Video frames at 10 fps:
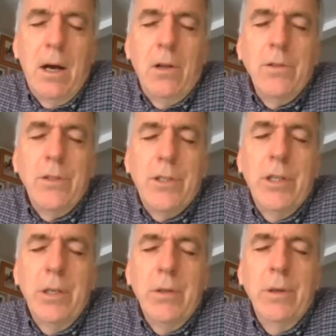
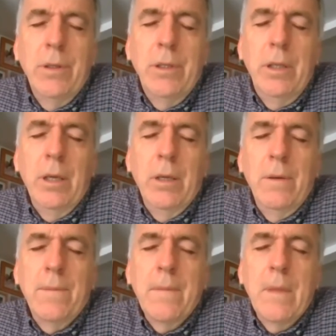onto you.
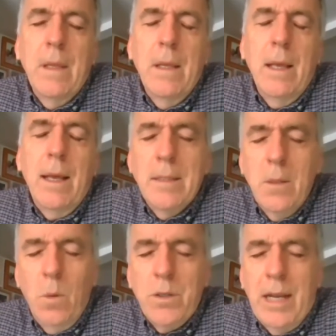And
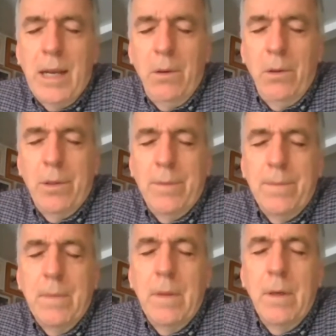to watch out, Lord,
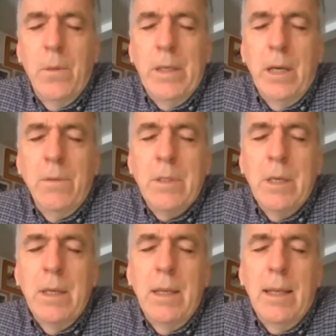that we don't
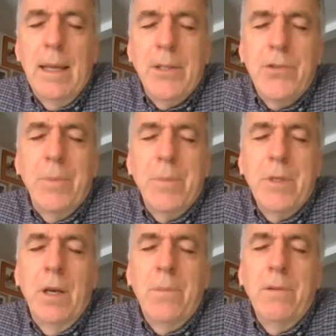get tripped
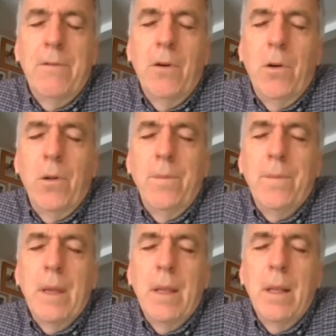up and fall
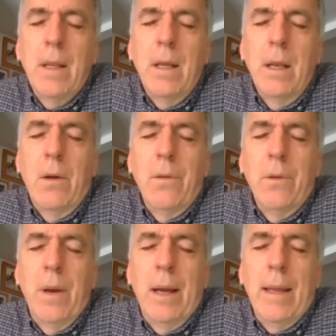along
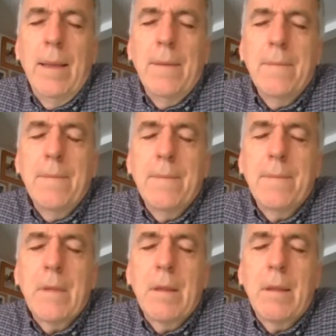the way.
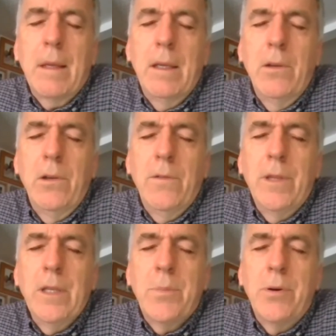Thank you, Lord, for
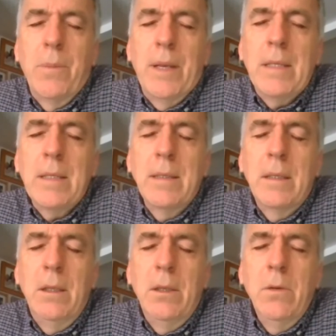this promise
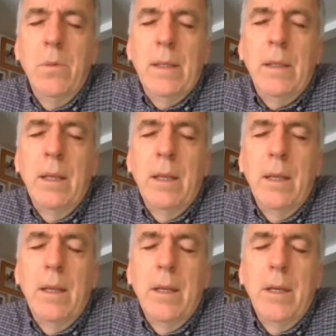that you will
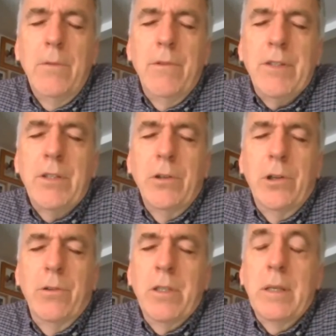
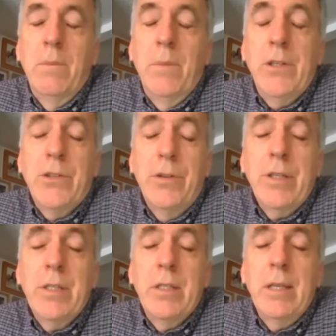restore us. And we
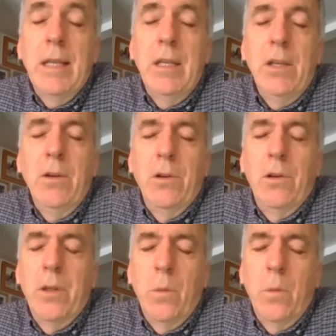trust in you, Lord,